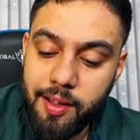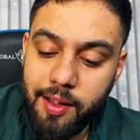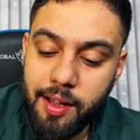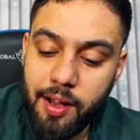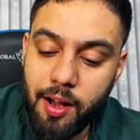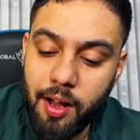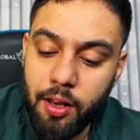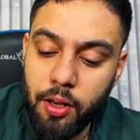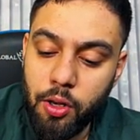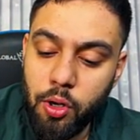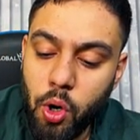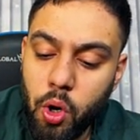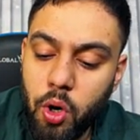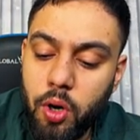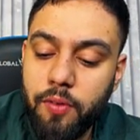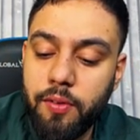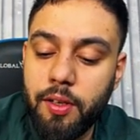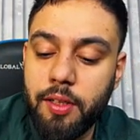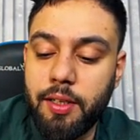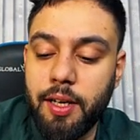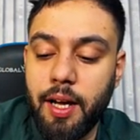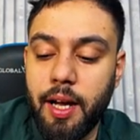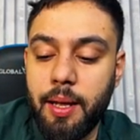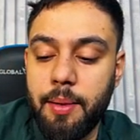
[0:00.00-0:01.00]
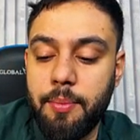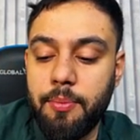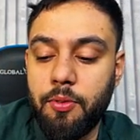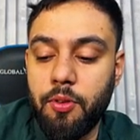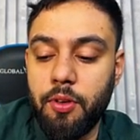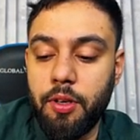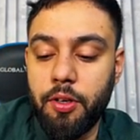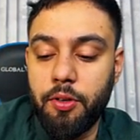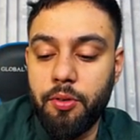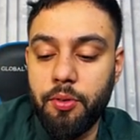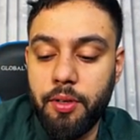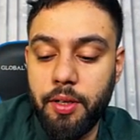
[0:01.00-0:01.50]
A lot of the times you
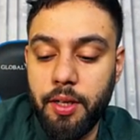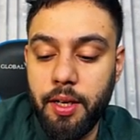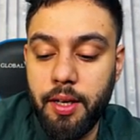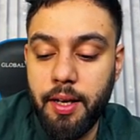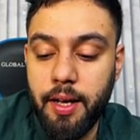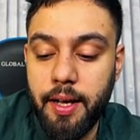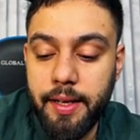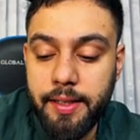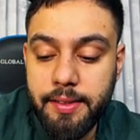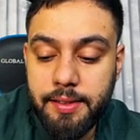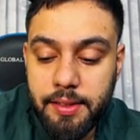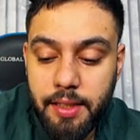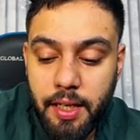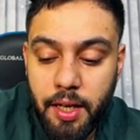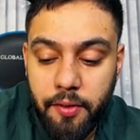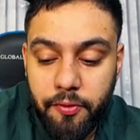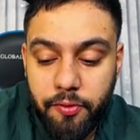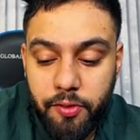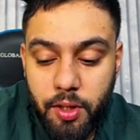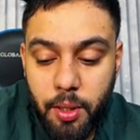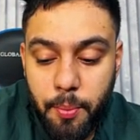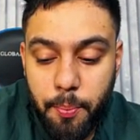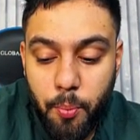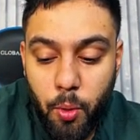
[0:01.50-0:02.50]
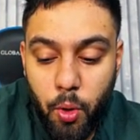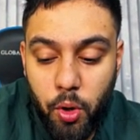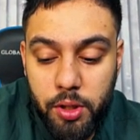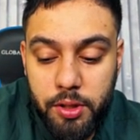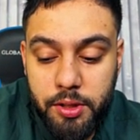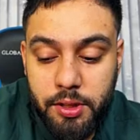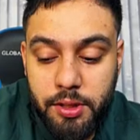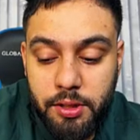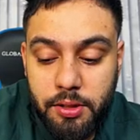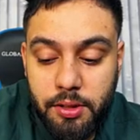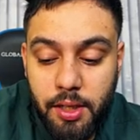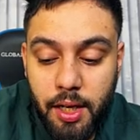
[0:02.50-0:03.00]
need to realize if the ball
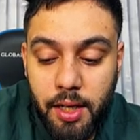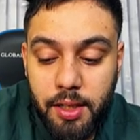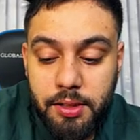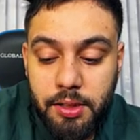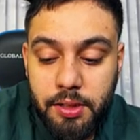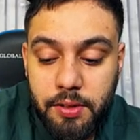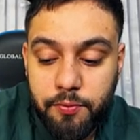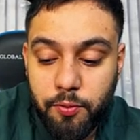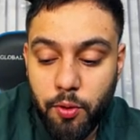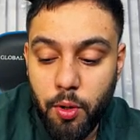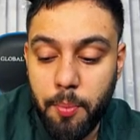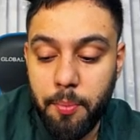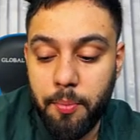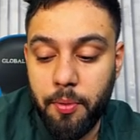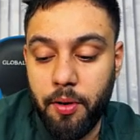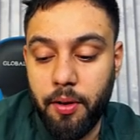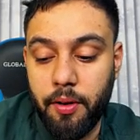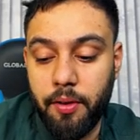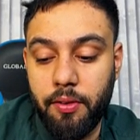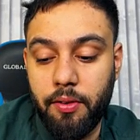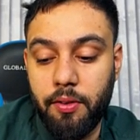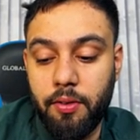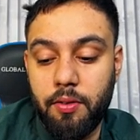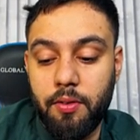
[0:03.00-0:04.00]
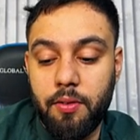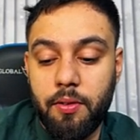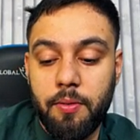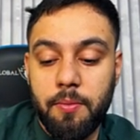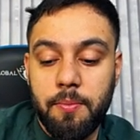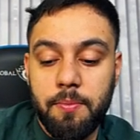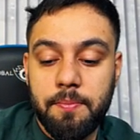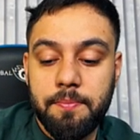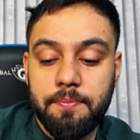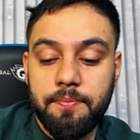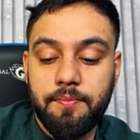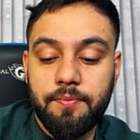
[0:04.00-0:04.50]
starts from rest,
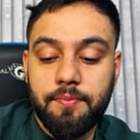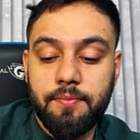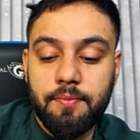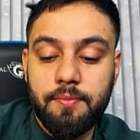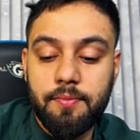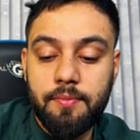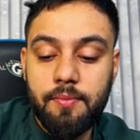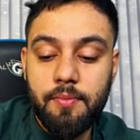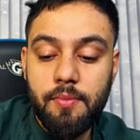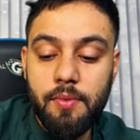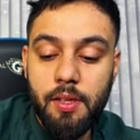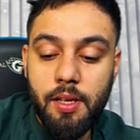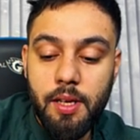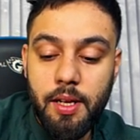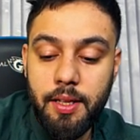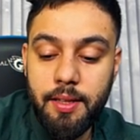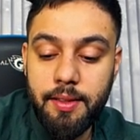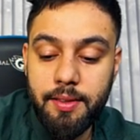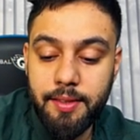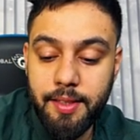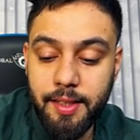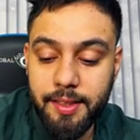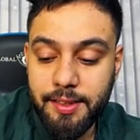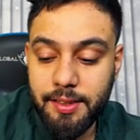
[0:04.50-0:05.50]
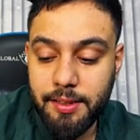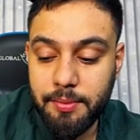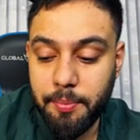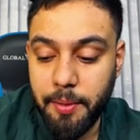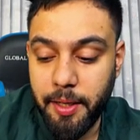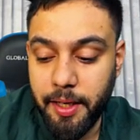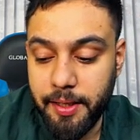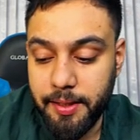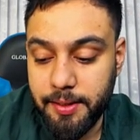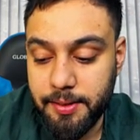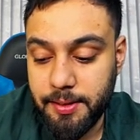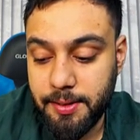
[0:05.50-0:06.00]
this
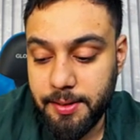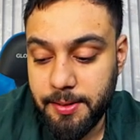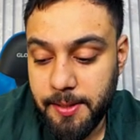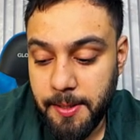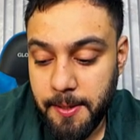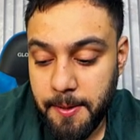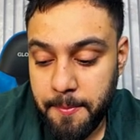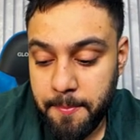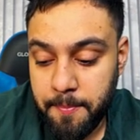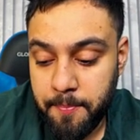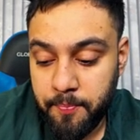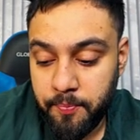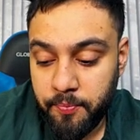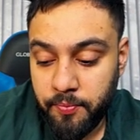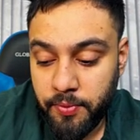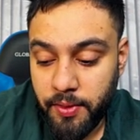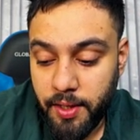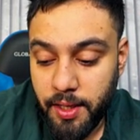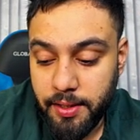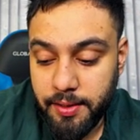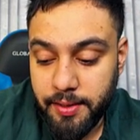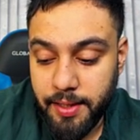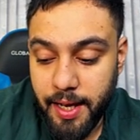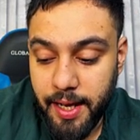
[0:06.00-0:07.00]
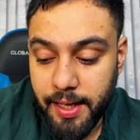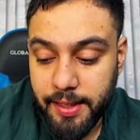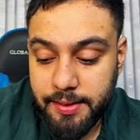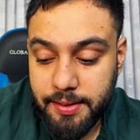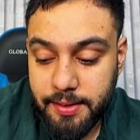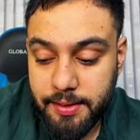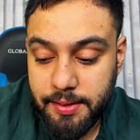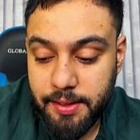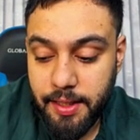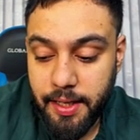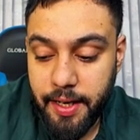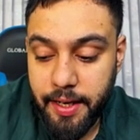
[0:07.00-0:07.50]
means
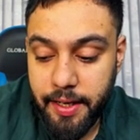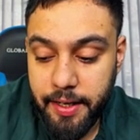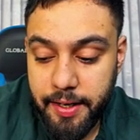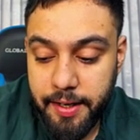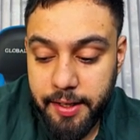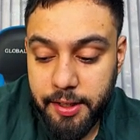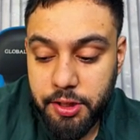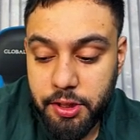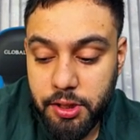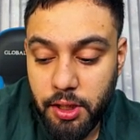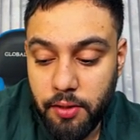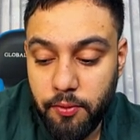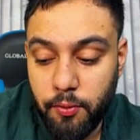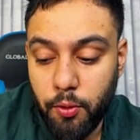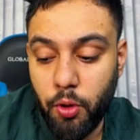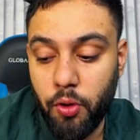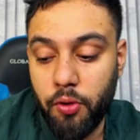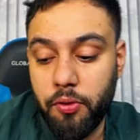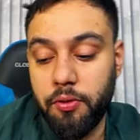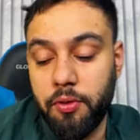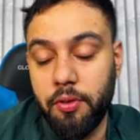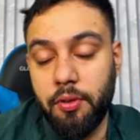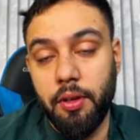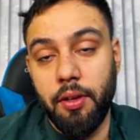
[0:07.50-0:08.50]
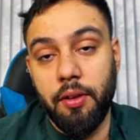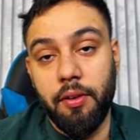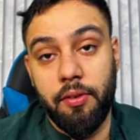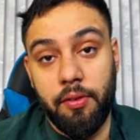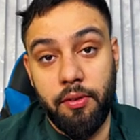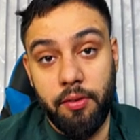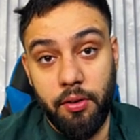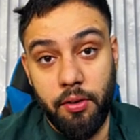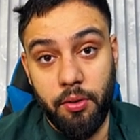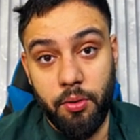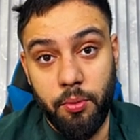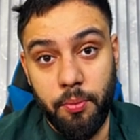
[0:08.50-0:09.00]
that initial velocity is
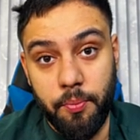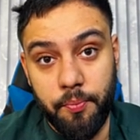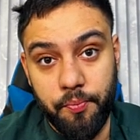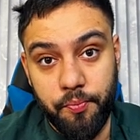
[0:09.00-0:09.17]
0.